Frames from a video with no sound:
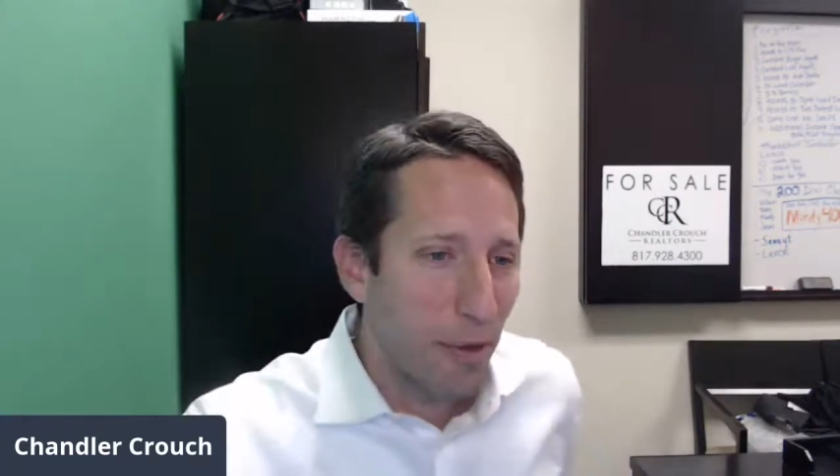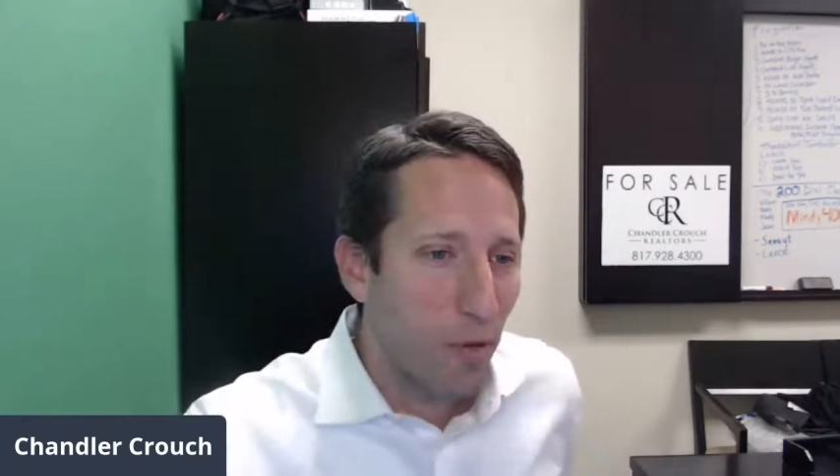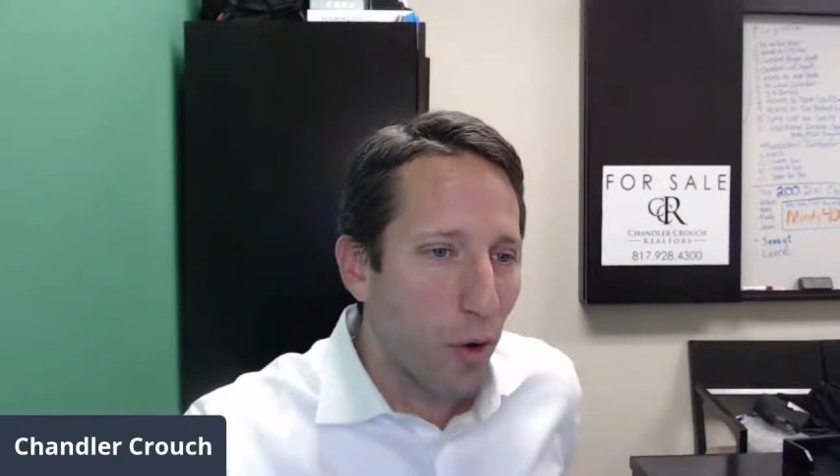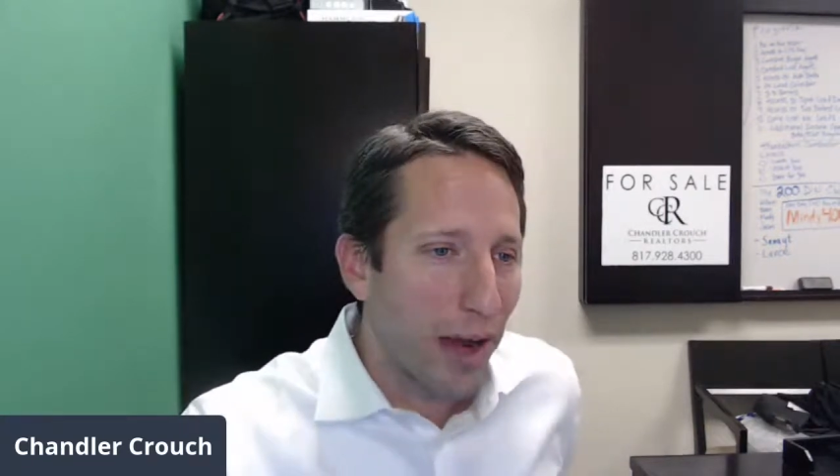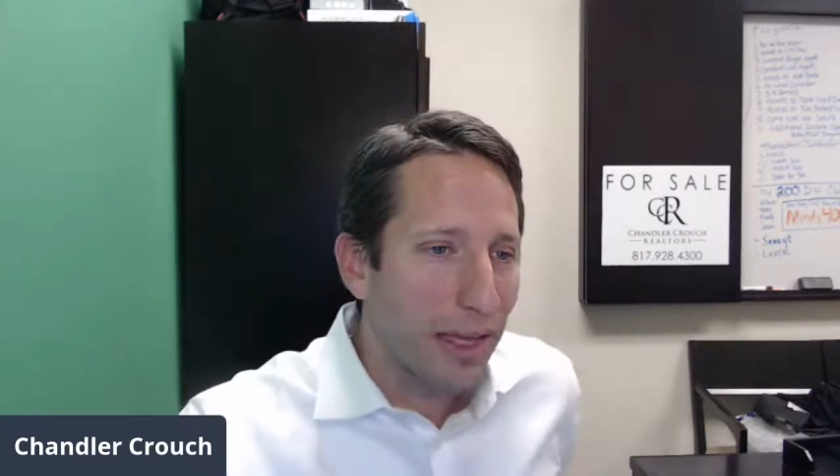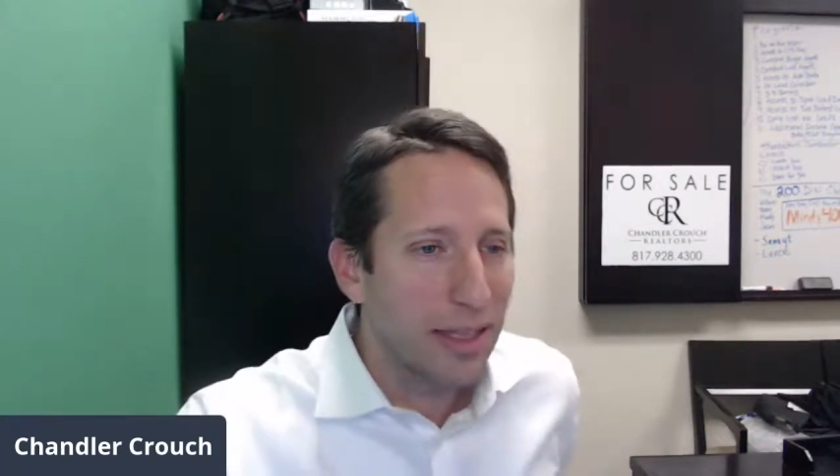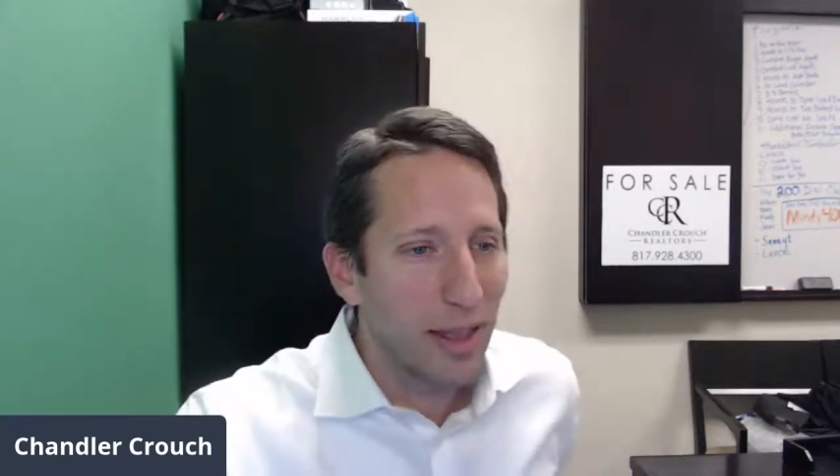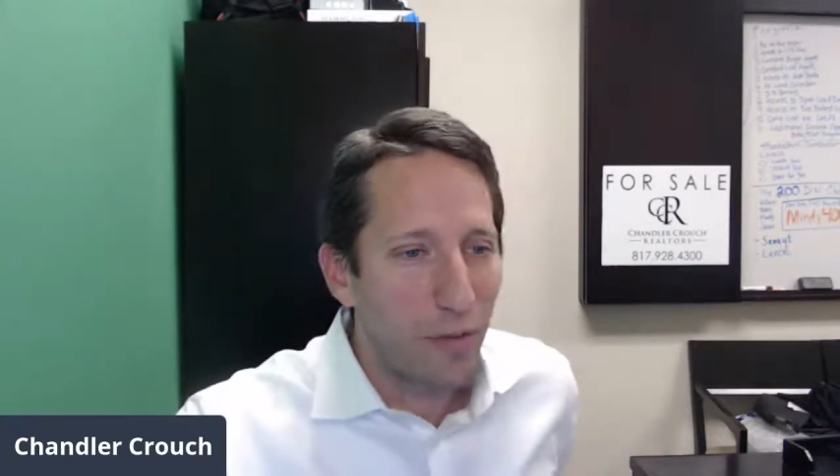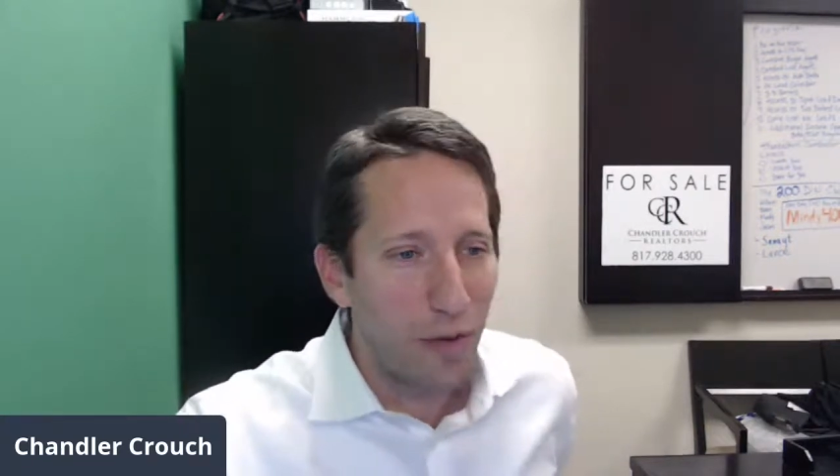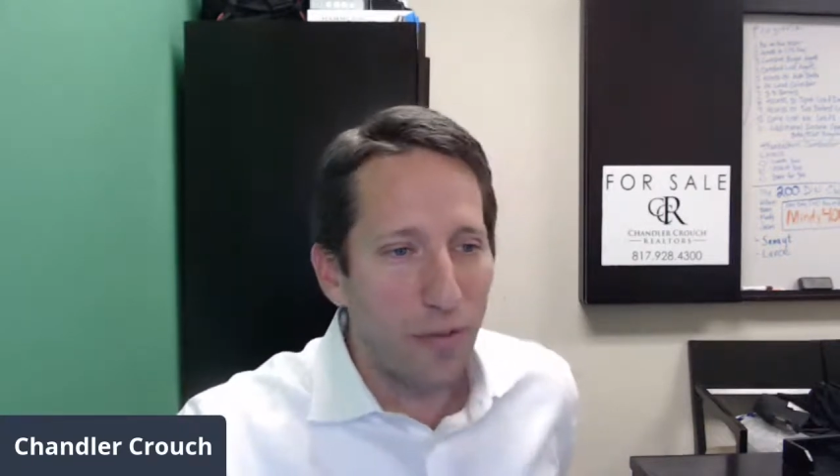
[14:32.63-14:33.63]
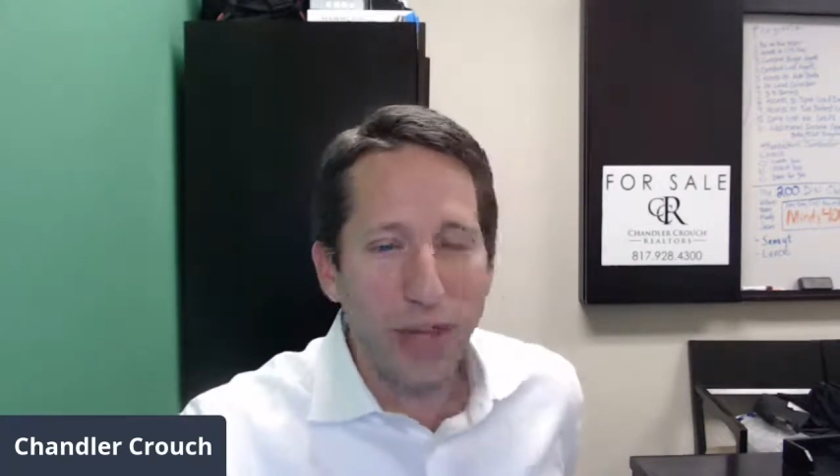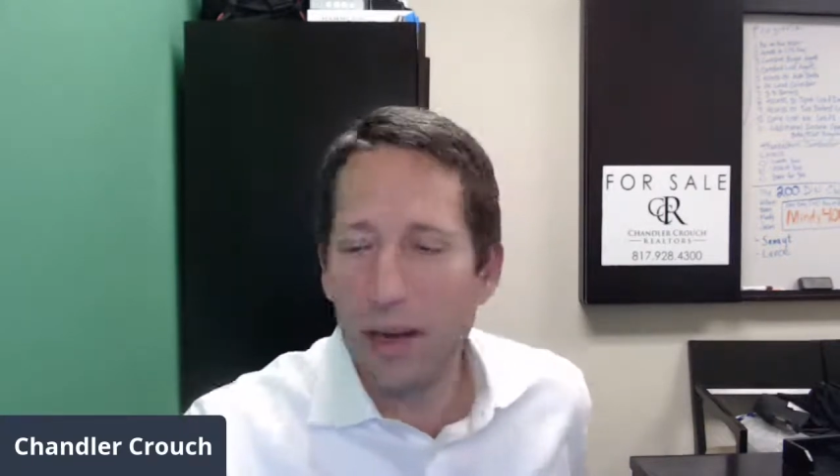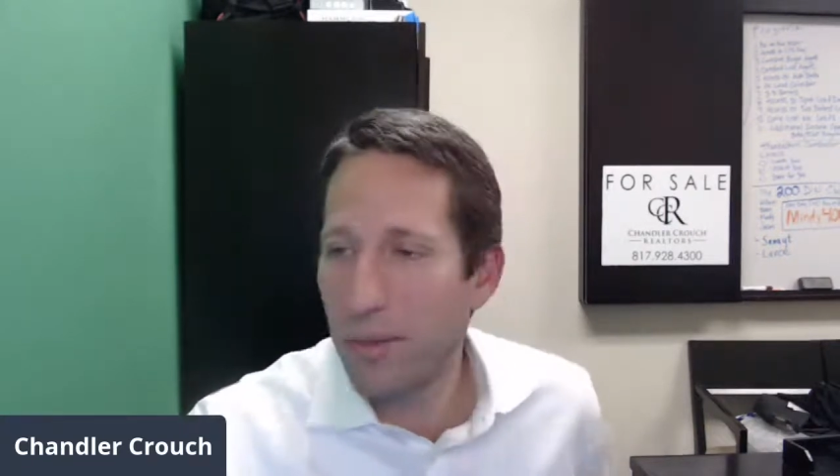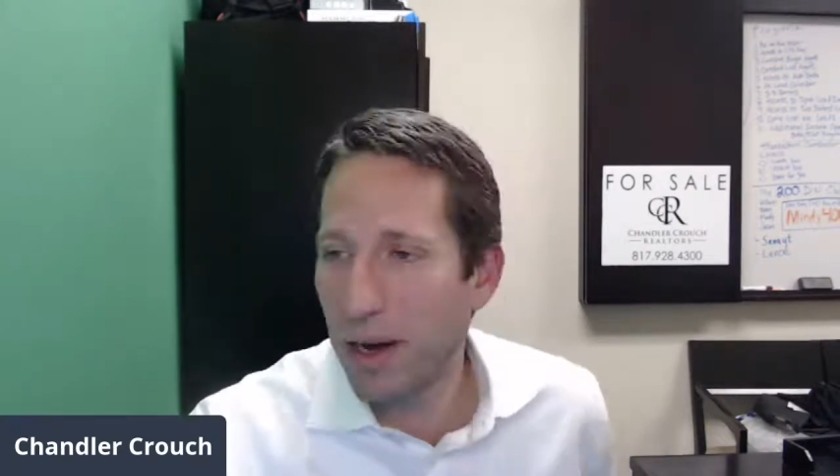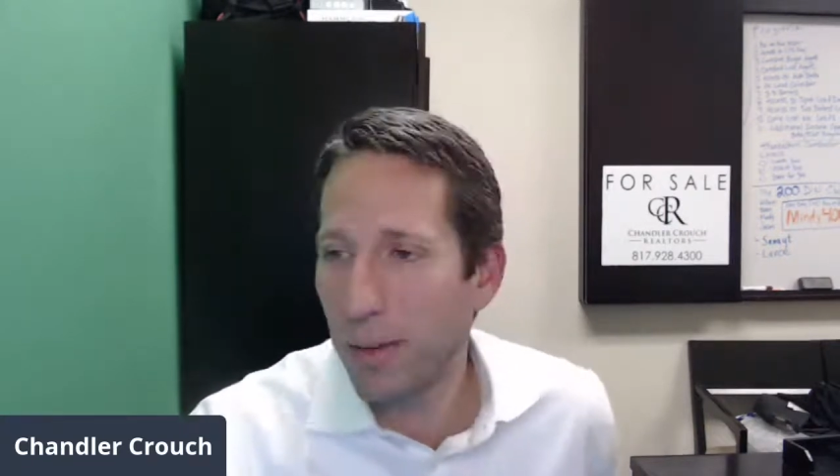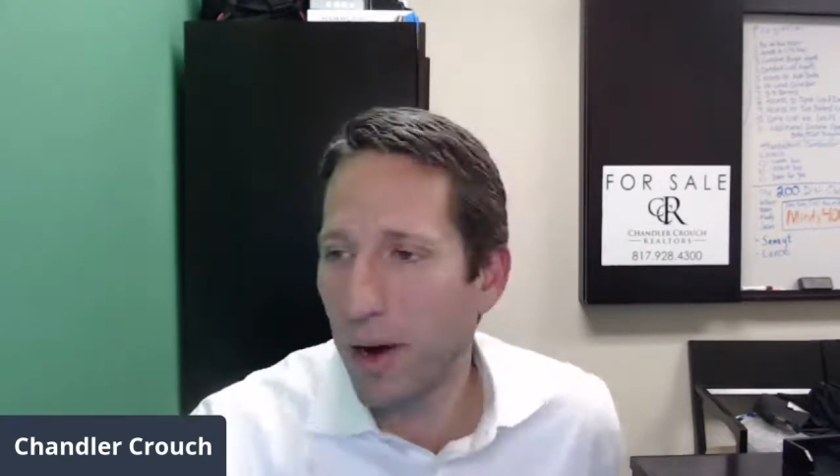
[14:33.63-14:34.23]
before I get to the 15-minute